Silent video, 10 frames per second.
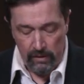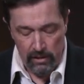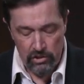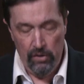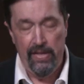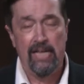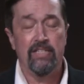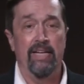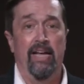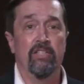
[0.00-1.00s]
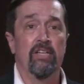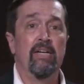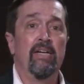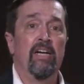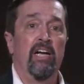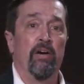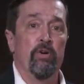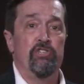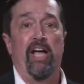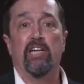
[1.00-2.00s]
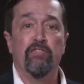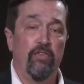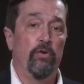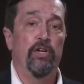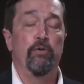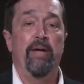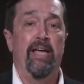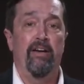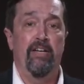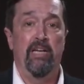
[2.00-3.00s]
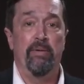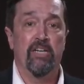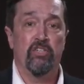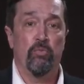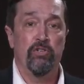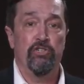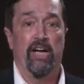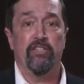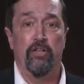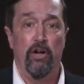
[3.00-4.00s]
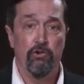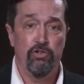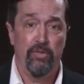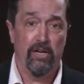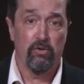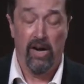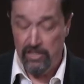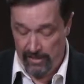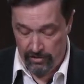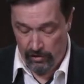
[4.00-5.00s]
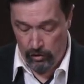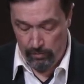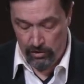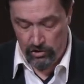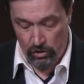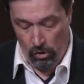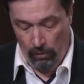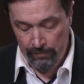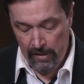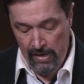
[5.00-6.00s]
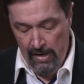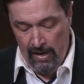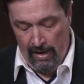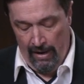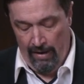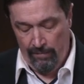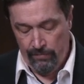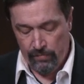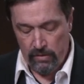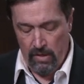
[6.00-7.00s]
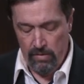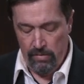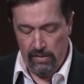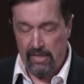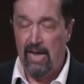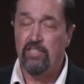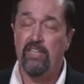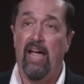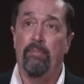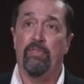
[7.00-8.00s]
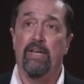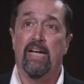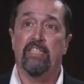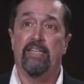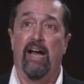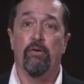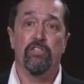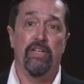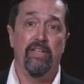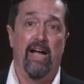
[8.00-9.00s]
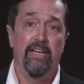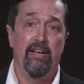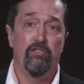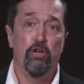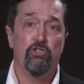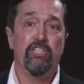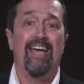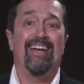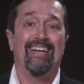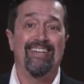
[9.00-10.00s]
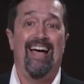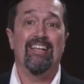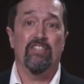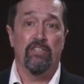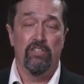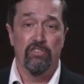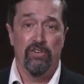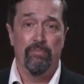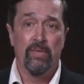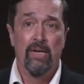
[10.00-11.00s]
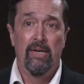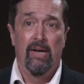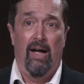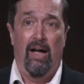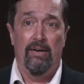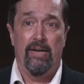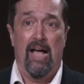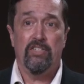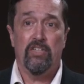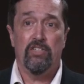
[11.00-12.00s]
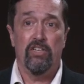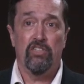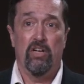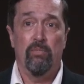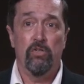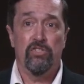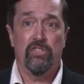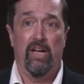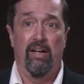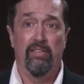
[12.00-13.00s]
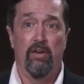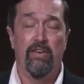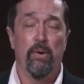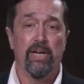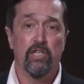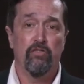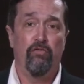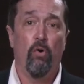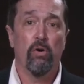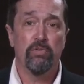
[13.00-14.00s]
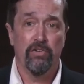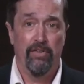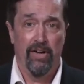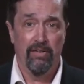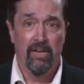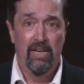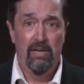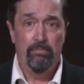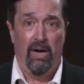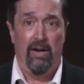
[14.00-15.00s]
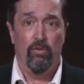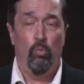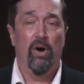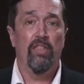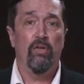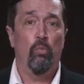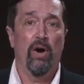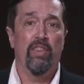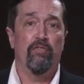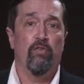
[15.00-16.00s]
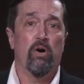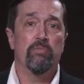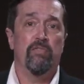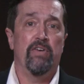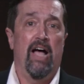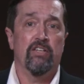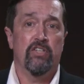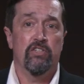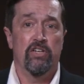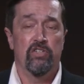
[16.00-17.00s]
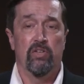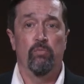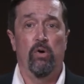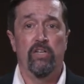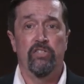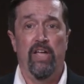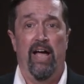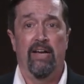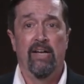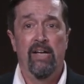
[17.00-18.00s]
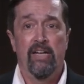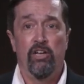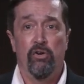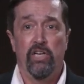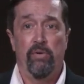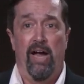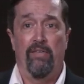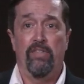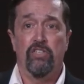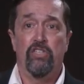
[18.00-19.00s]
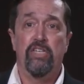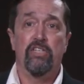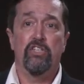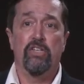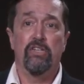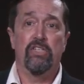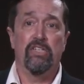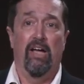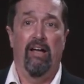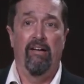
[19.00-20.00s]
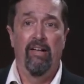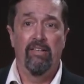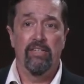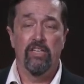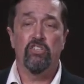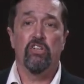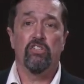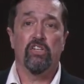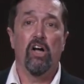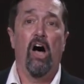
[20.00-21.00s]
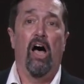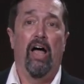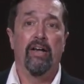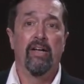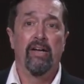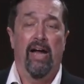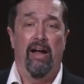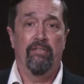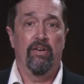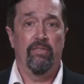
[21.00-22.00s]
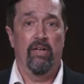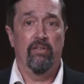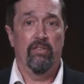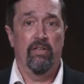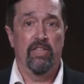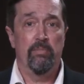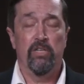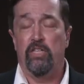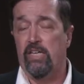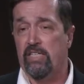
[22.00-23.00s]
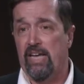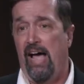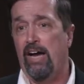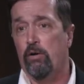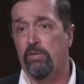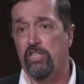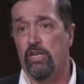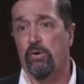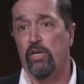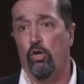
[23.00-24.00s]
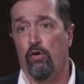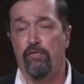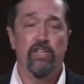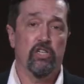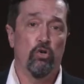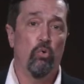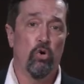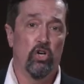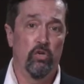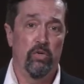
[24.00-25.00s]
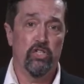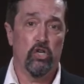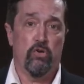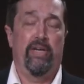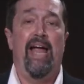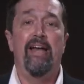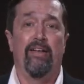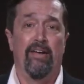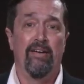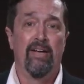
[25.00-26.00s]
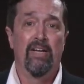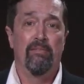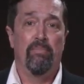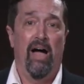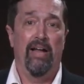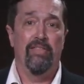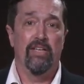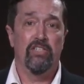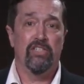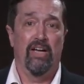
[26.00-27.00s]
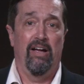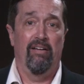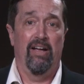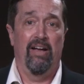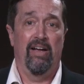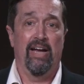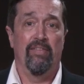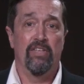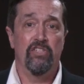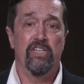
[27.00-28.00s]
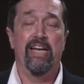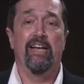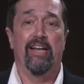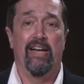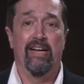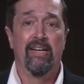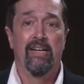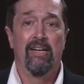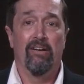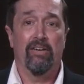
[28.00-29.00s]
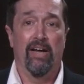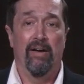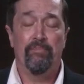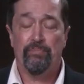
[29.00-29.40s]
So, in that sense, it rejects full humanity because it rejects the notion that Christ has a human soul. Uh, the concept, the next heresy, the idea of docetic Gnosticism. Uh, Gnosticism was uh, there are various forms of it, but one of the one of the forms of Gnosticism was that you, you have this distant, uh, distant God, and the, the, the, the, entire material or physical world was created by this, uh, again, this deity, okay?